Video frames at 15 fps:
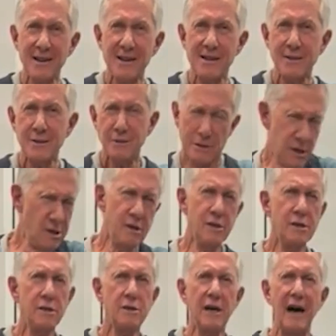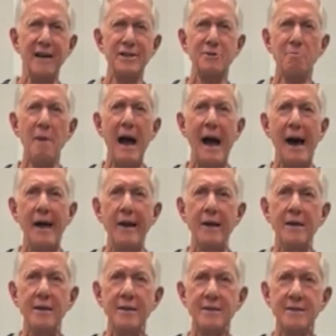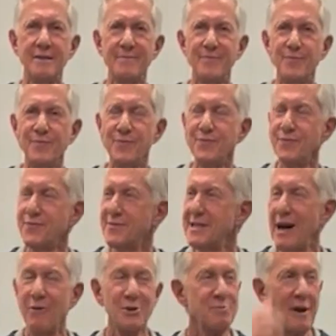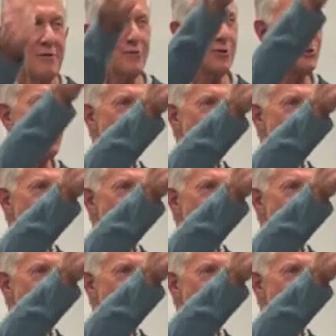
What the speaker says: Ooh, I was mad. That was my first